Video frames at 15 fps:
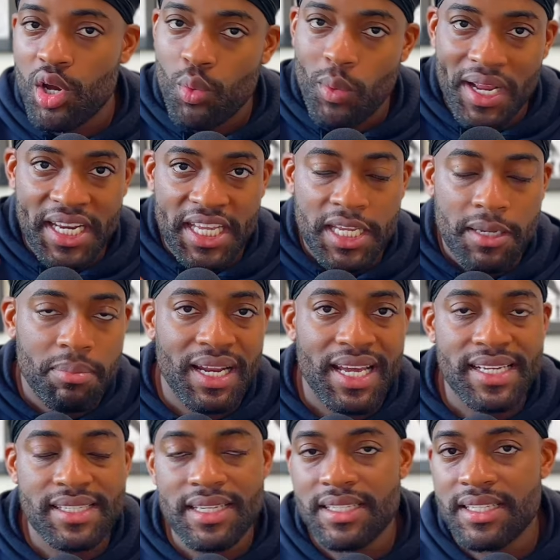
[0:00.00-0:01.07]
When he
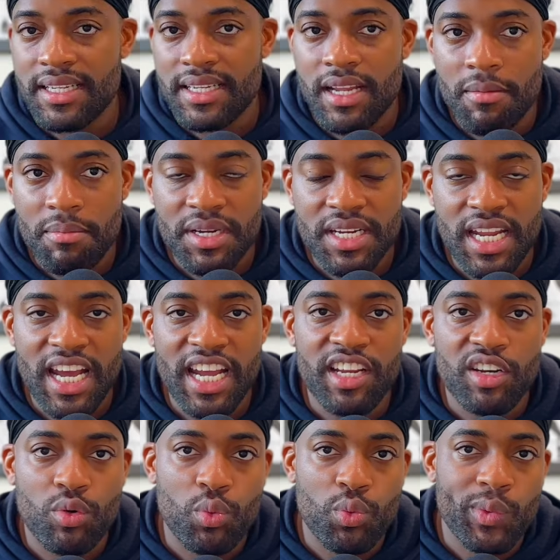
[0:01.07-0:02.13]
plays as a number
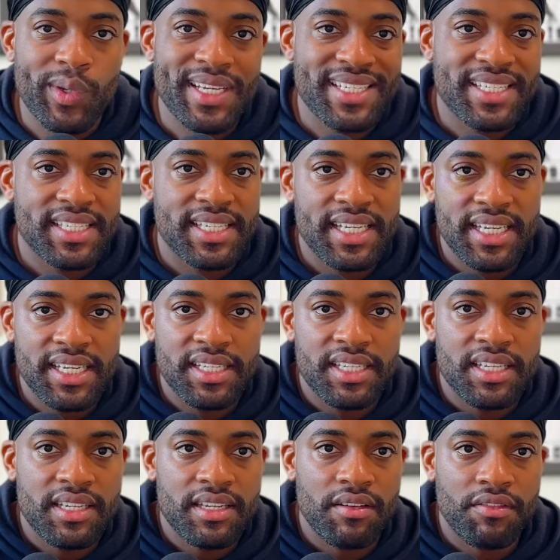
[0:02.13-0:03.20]
9, we see the
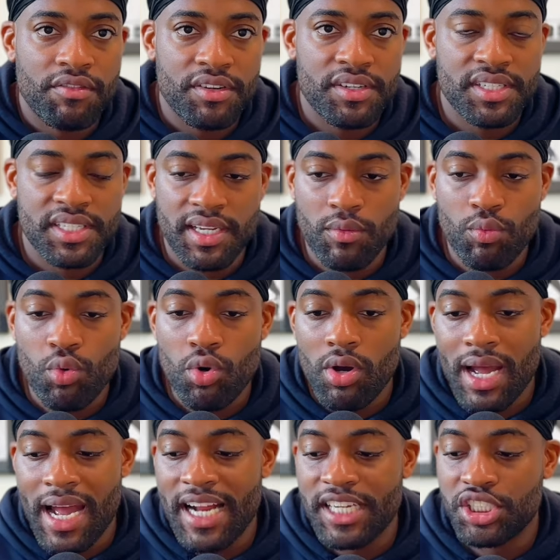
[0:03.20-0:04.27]
difference in what
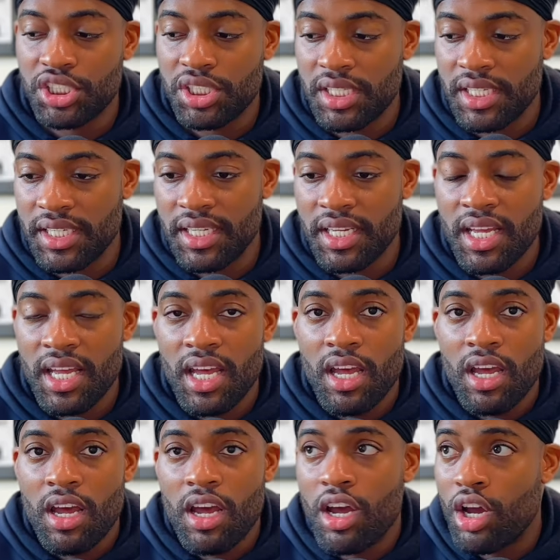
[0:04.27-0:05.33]
actually
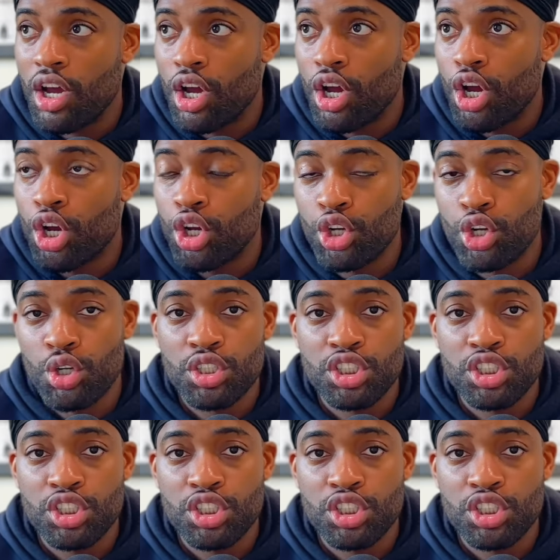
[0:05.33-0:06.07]
a good